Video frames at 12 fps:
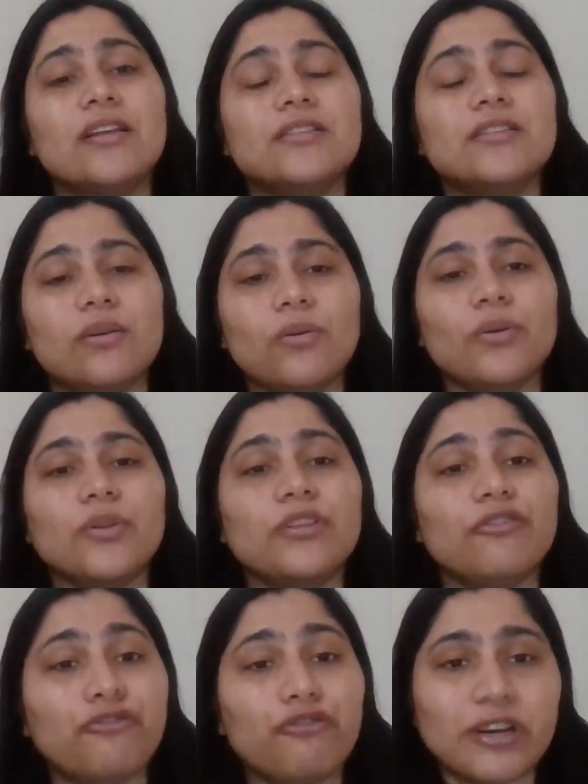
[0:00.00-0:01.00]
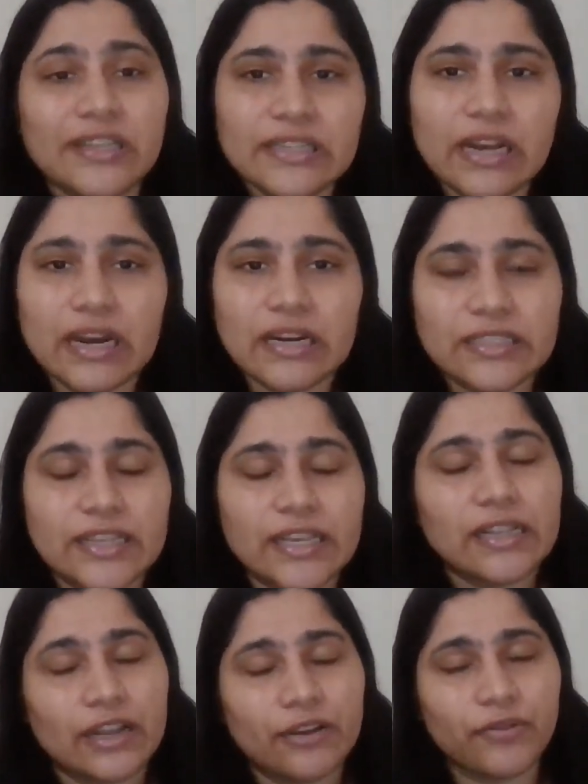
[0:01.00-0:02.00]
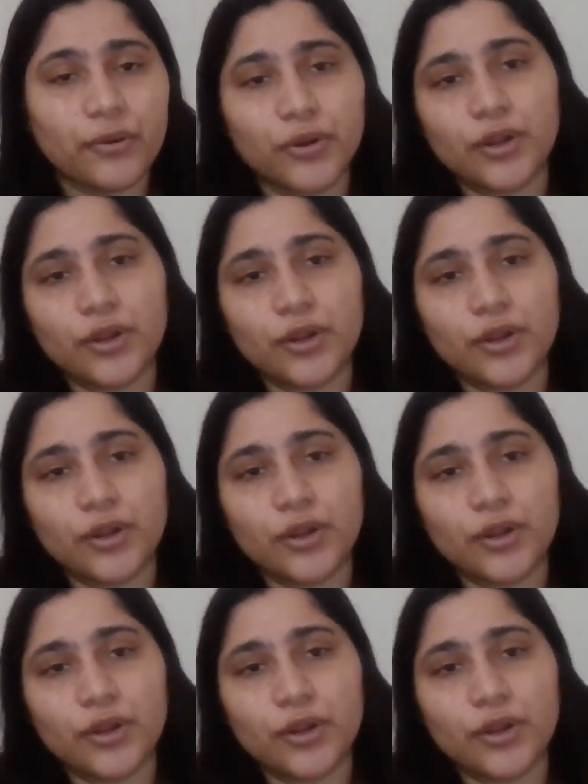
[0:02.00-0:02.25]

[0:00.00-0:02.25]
So the first hard skill that we're